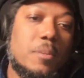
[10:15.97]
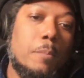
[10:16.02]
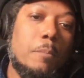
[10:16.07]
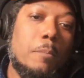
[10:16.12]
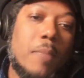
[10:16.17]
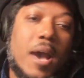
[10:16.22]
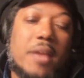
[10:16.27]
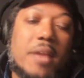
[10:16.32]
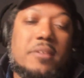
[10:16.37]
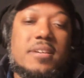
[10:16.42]

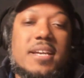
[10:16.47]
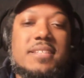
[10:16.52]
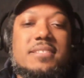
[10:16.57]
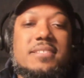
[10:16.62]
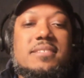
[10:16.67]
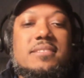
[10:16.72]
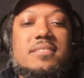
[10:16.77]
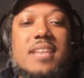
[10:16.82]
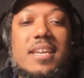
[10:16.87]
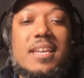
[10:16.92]
modernize
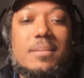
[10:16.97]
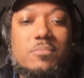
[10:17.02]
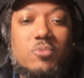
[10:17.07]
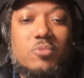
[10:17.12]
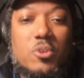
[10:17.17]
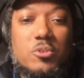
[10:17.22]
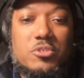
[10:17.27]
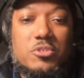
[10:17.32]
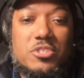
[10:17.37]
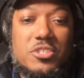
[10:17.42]
his design
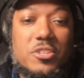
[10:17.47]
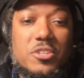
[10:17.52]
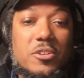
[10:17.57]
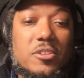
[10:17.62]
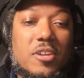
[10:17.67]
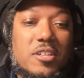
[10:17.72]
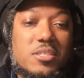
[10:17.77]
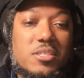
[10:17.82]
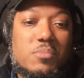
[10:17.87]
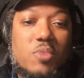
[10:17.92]
approach, secure
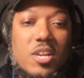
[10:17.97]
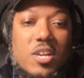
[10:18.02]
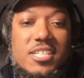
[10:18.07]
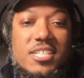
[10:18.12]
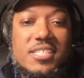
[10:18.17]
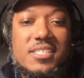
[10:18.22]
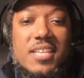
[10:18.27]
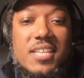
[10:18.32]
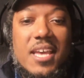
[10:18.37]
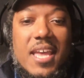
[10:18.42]
larger
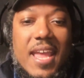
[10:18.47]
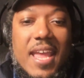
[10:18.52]
projects,